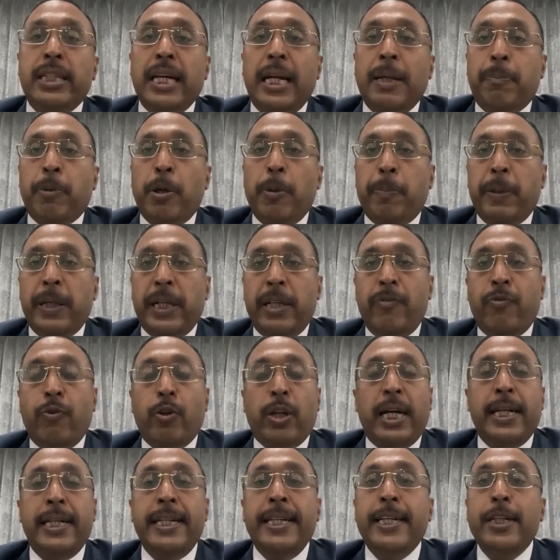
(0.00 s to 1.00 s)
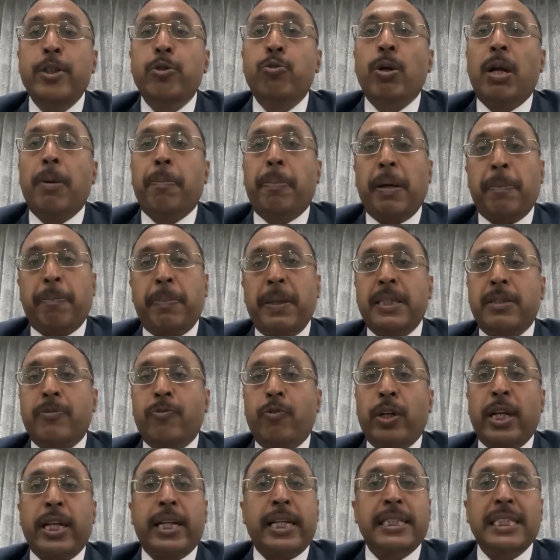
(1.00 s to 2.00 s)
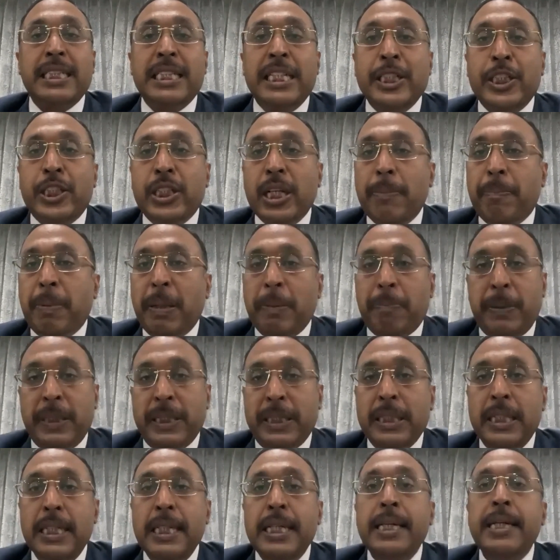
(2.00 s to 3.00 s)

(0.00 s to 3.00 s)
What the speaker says: that property for an individual purpose, for a residential purpose.